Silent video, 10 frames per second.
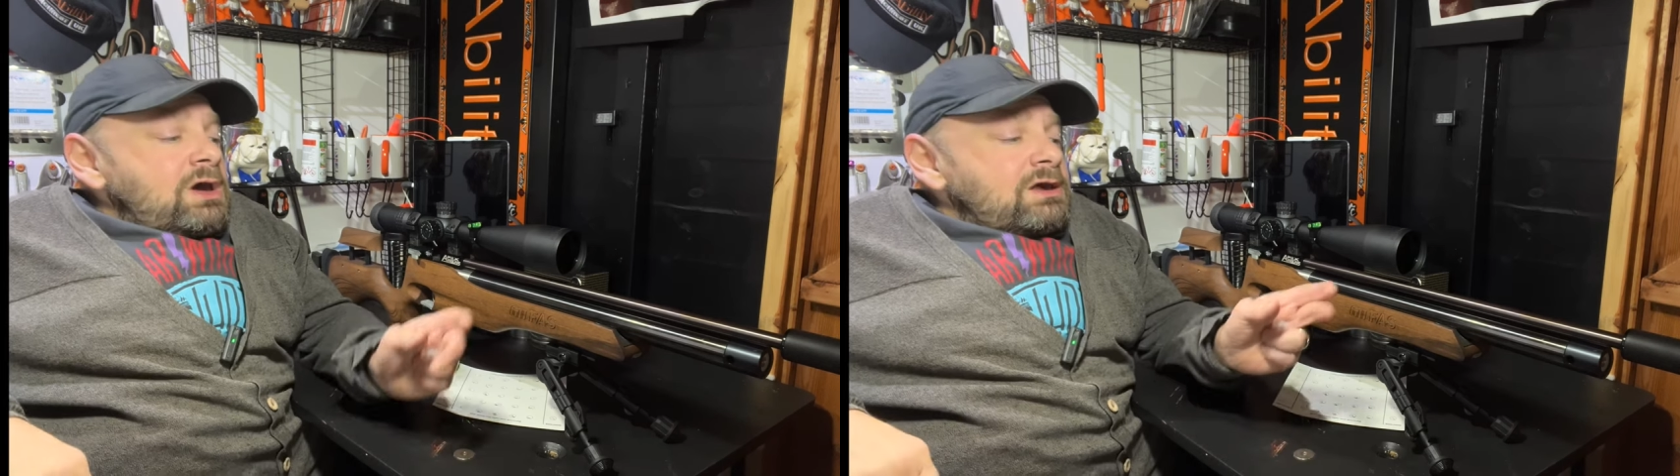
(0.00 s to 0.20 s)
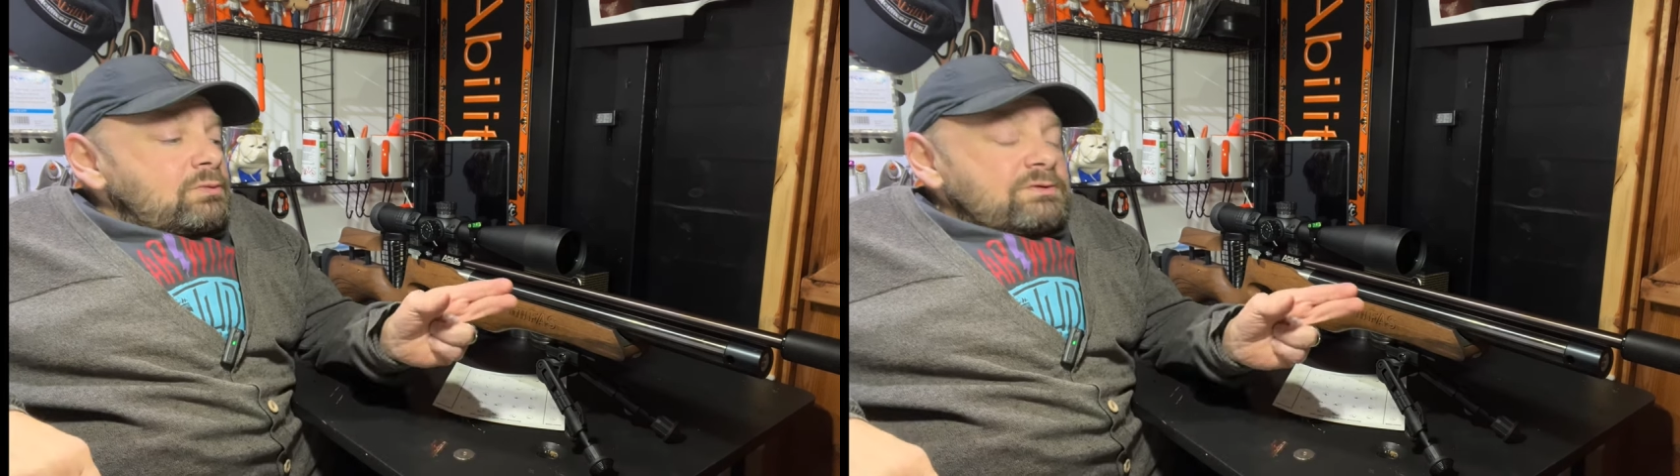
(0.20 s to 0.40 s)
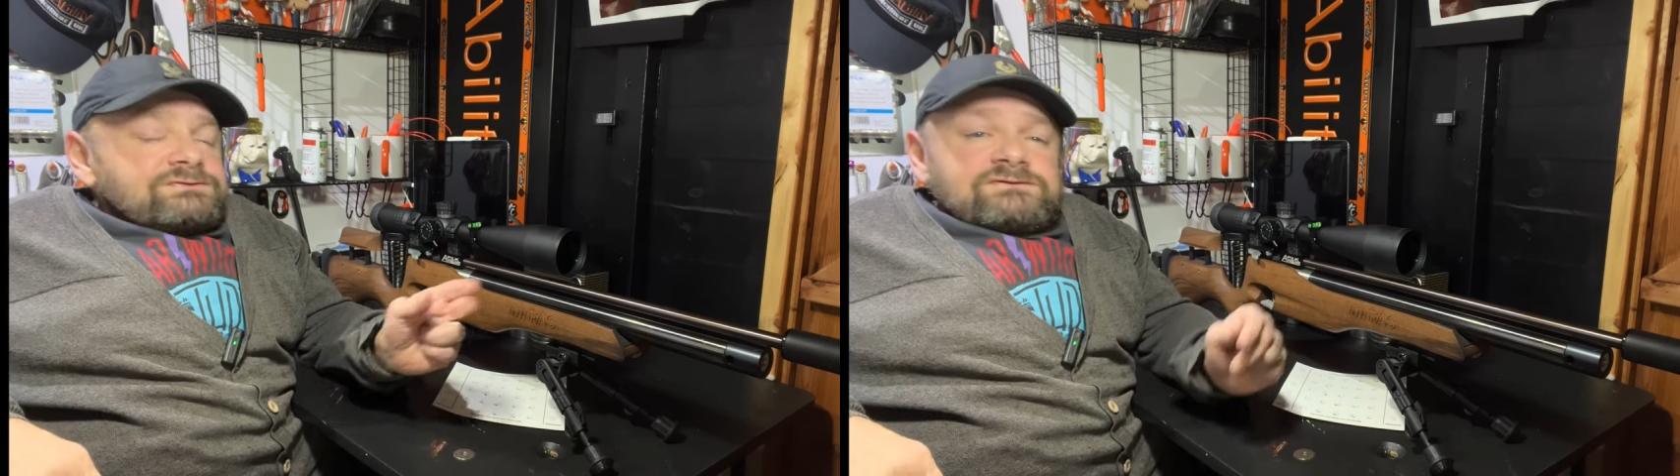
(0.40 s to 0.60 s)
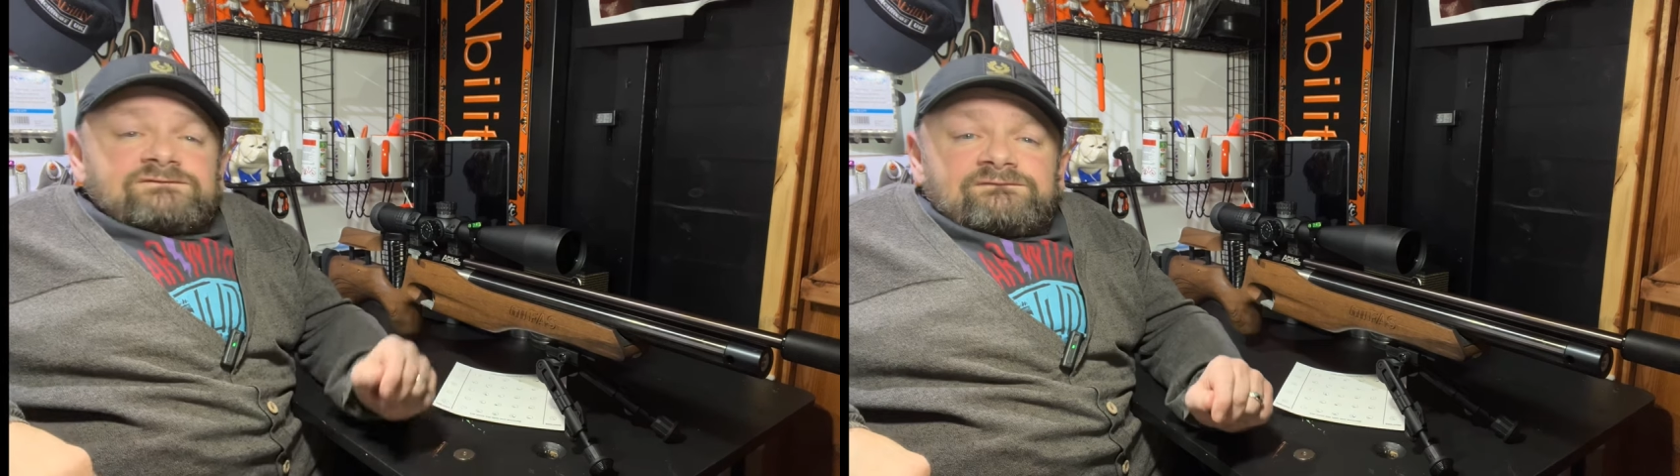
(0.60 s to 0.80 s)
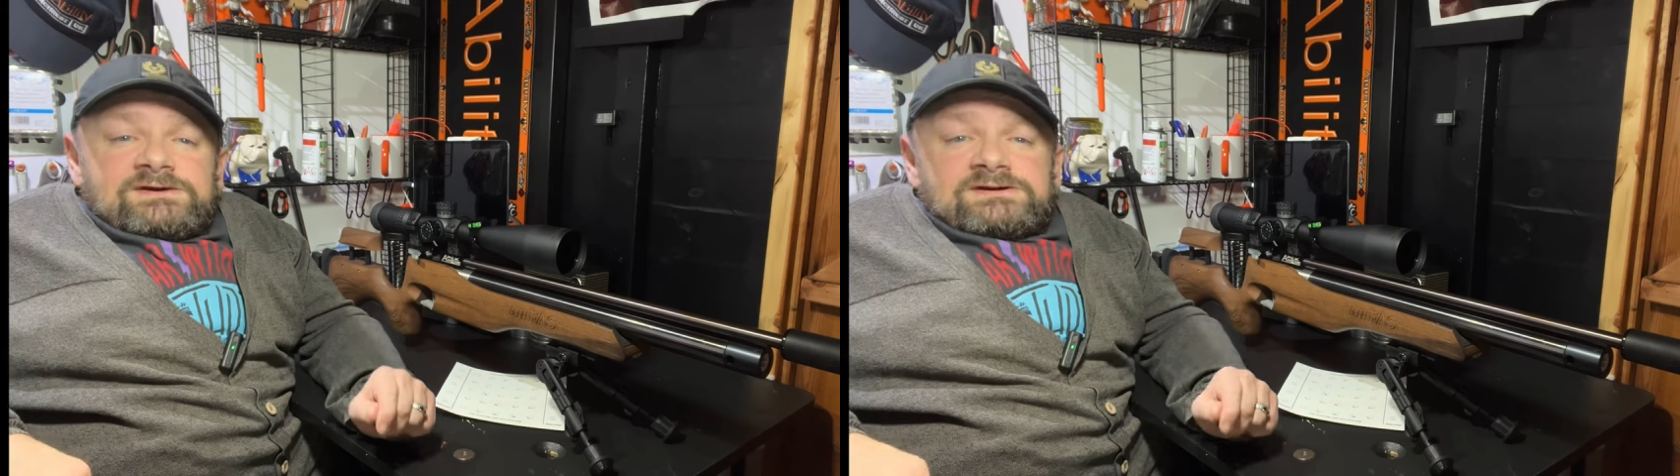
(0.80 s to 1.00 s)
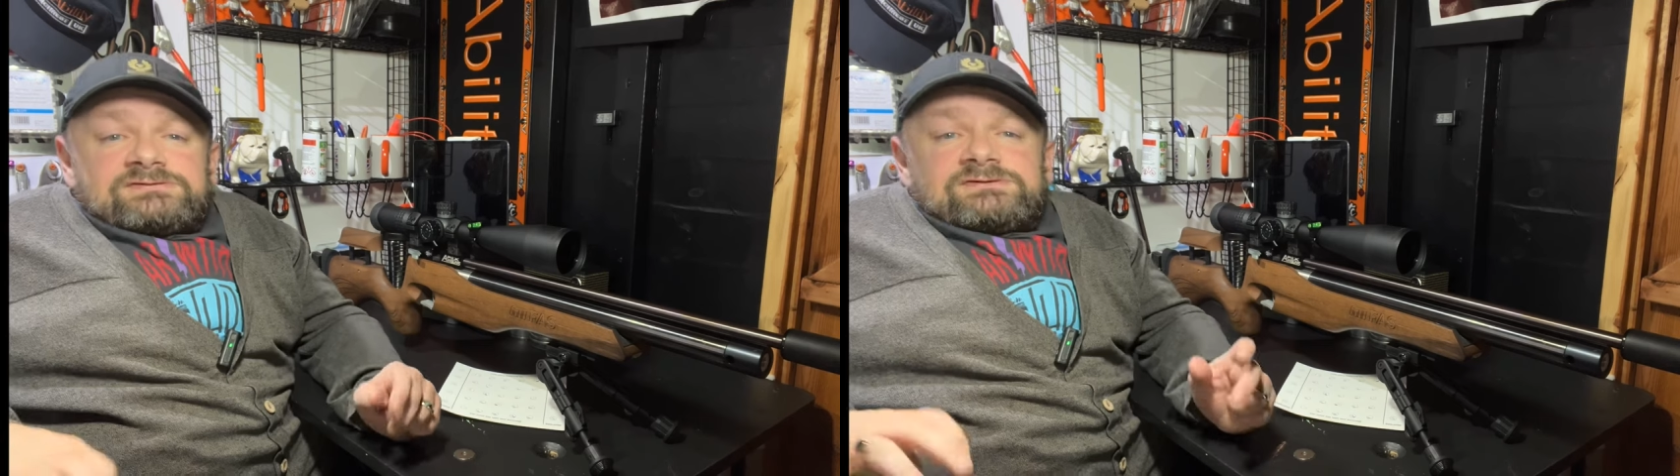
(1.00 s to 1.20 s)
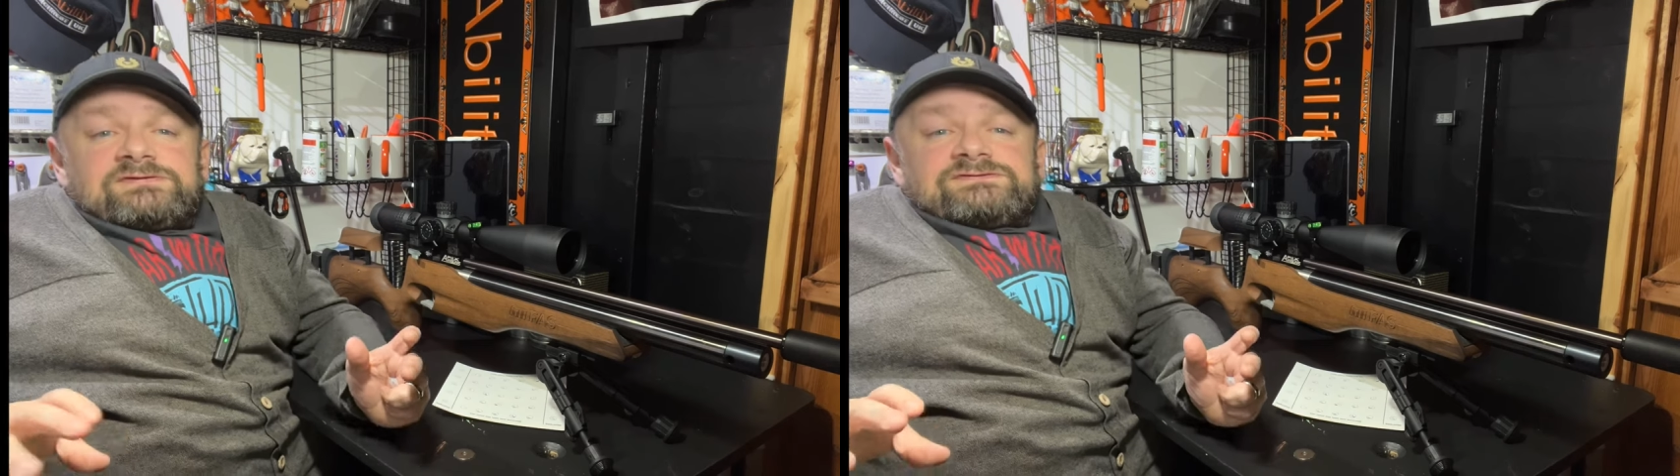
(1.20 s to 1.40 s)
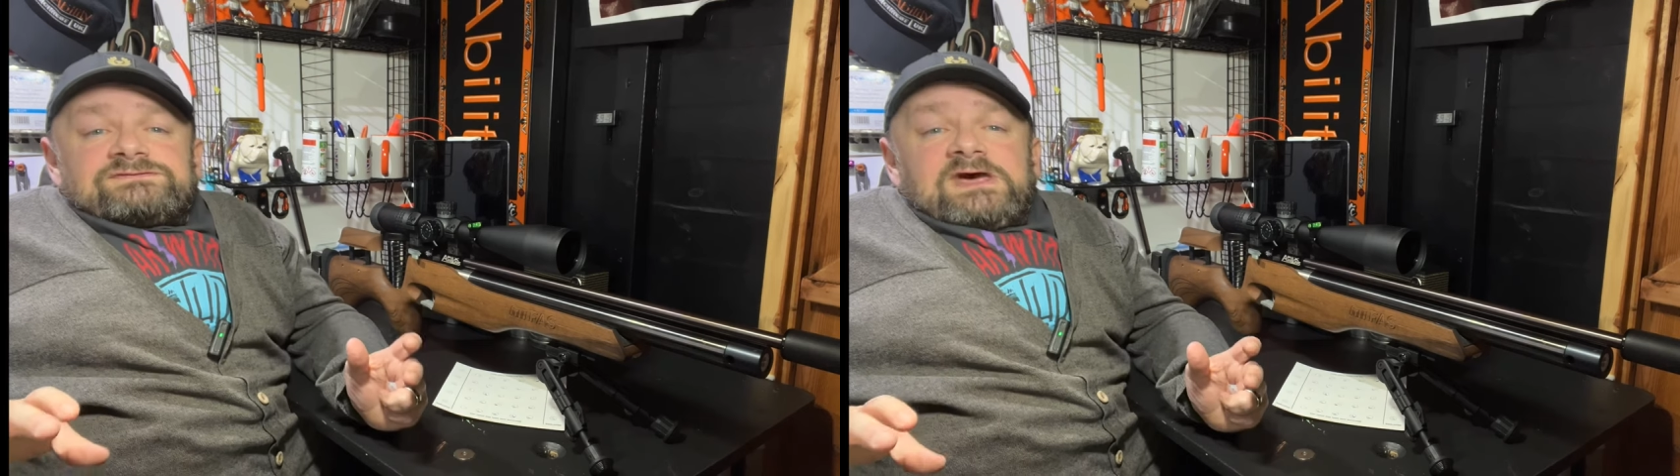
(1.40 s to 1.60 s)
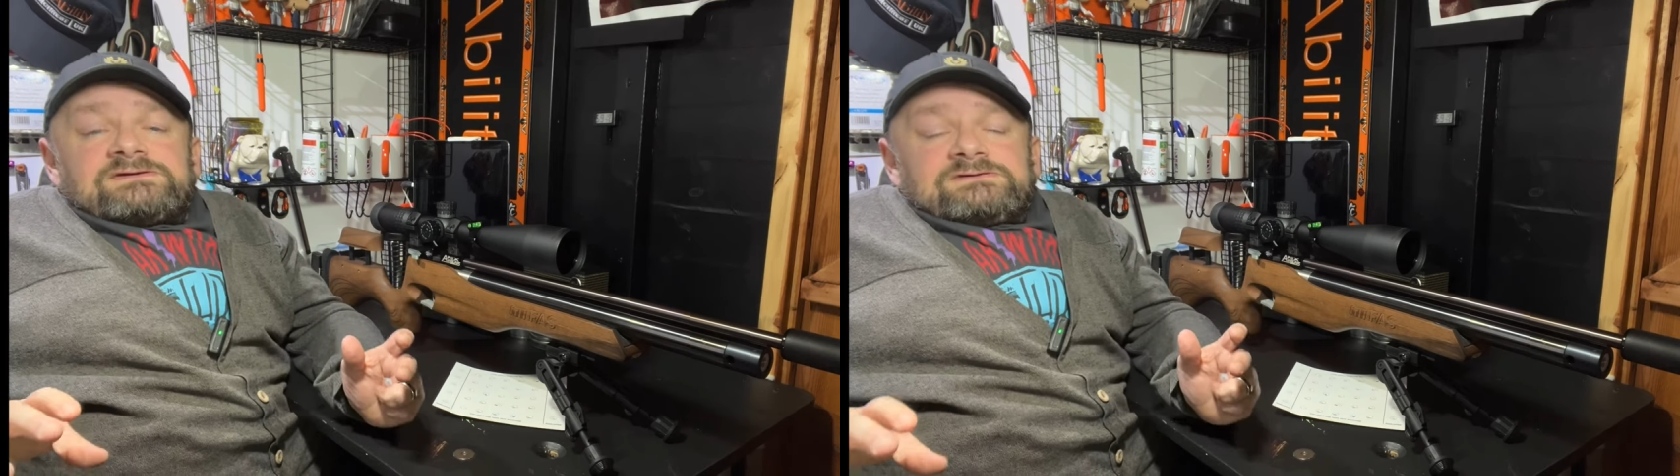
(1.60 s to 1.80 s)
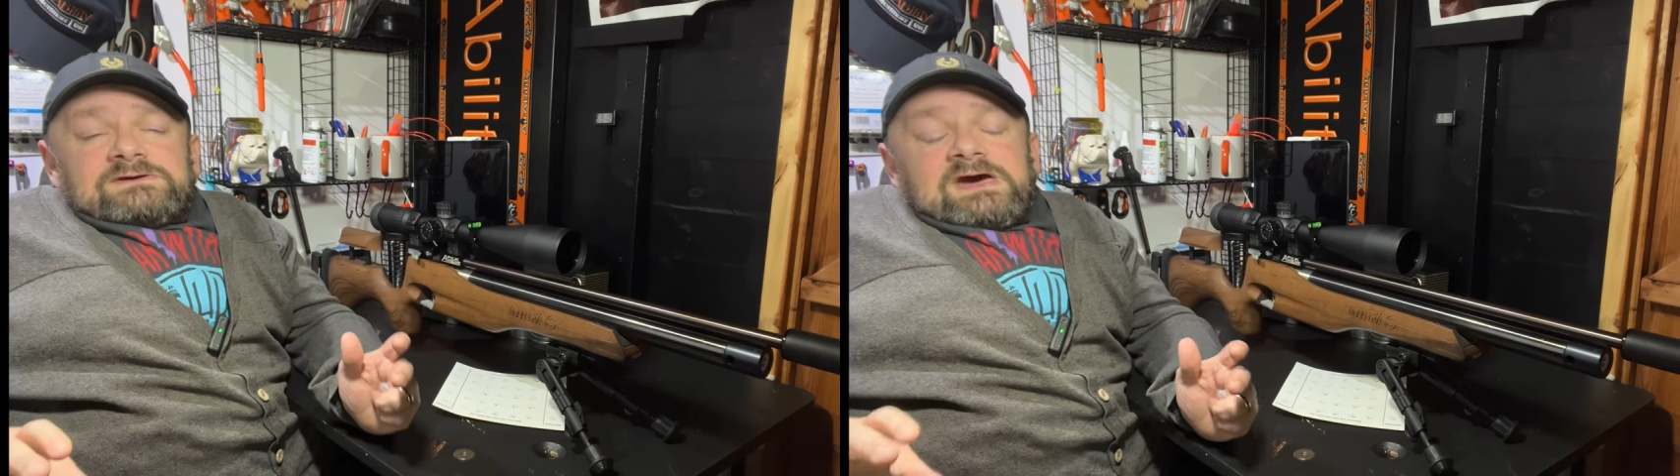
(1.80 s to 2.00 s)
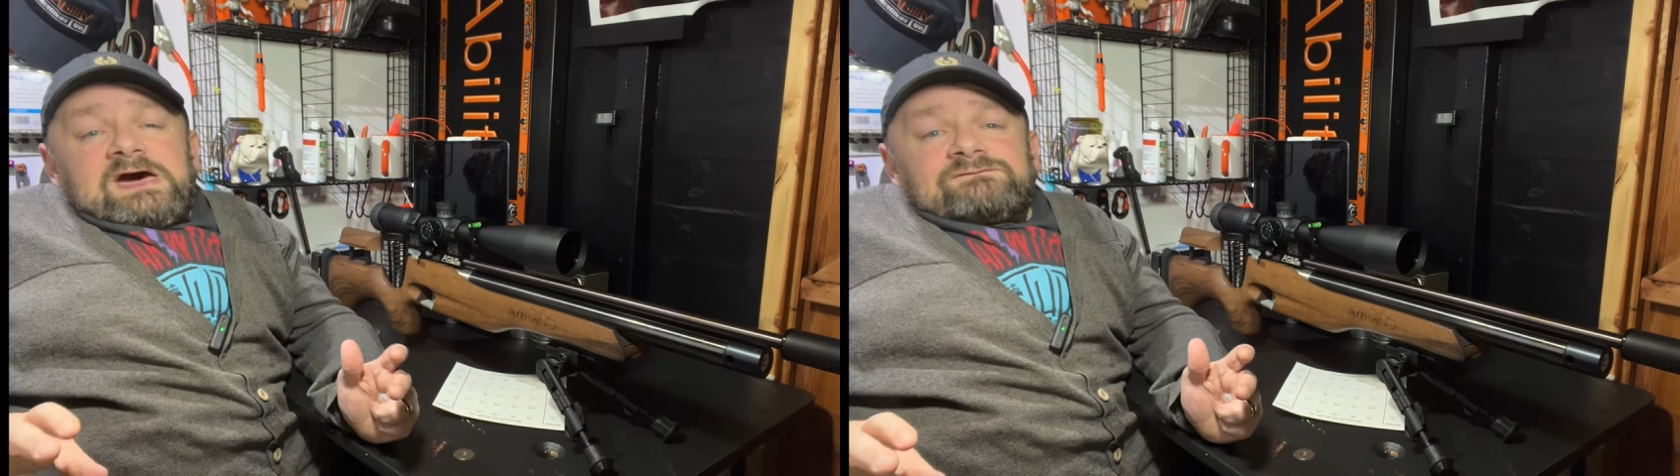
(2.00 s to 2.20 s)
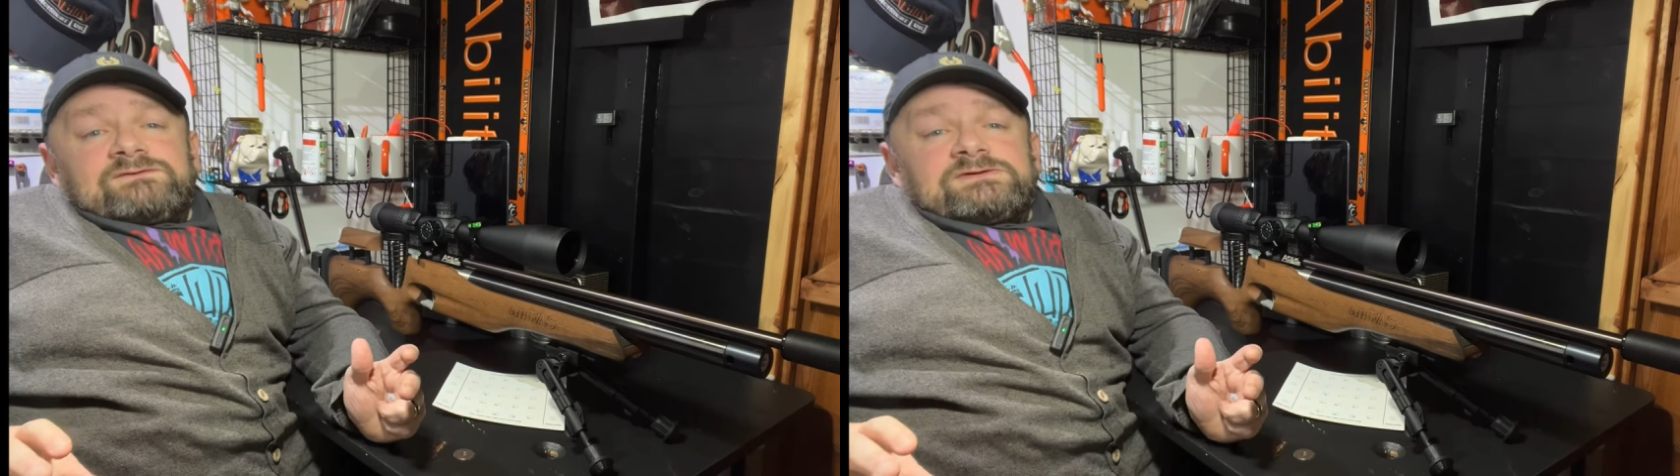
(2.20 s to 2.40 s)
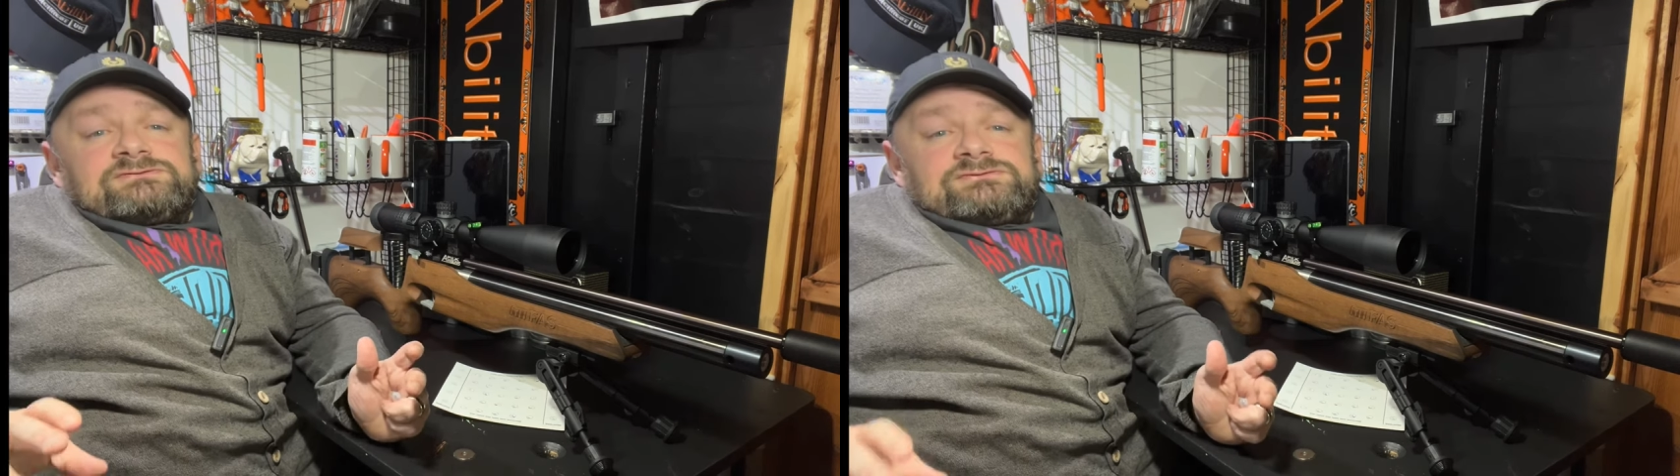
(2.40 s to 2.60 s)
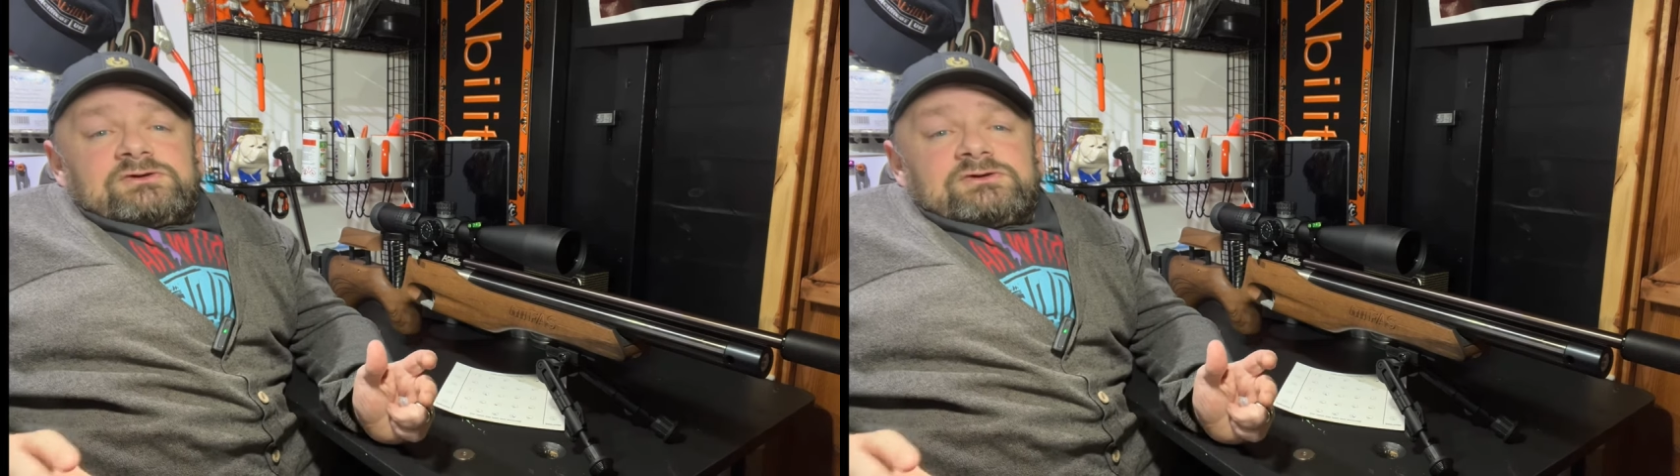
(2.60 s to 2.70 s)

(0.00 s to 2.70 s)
uh, which is fitted to the standard half inch